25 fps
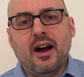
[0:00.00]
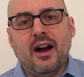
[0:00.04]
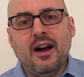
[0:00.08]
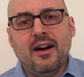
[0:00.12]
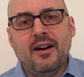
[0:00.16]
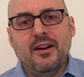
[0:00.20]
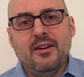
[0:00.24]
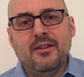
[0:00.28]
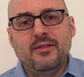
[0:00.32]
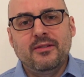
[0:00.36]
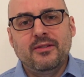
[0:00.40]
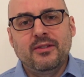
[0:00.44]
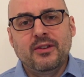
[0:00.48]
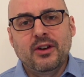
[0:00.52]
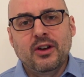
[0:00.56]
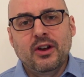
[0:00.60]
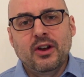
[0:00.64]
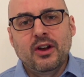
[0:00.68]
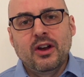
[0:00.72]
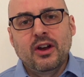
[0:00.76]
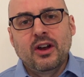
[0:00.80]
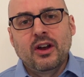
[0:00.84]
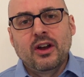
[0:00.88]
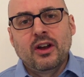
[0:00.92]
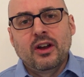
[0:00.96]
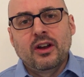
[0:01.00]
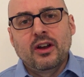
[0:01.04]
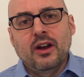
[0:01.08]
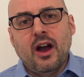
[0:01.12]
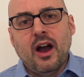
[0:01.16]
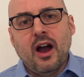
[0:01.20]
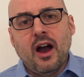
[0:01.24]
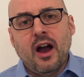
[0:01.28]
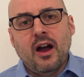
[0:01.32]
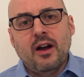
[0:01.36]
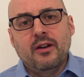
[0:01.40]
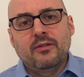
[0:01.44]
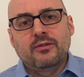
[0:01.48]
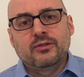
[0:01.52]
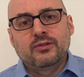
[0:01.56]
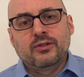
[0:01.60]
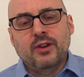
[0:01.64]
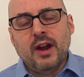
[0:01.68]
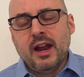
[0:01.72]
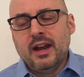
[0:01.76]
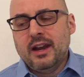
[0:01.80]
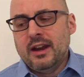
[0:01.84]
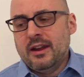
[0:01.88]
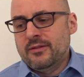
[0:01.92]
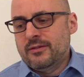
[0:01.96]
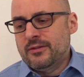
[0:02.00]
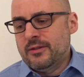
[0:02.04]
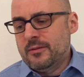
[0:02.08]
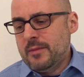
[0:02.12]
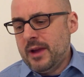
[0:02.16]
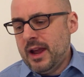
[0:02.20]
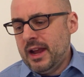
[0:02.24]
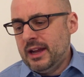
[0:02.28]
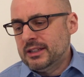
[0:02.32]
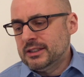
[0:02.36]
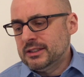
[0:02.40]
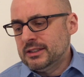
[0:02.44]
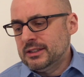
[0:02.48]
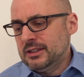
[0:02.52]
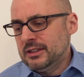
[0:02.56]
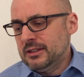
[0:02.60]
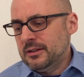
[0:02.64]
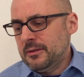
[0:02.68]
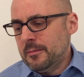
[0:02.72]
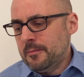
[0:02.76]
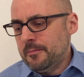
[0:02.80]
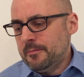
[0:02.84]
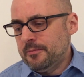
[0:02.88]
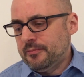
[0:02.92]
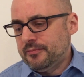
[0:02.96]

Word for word: of of great information.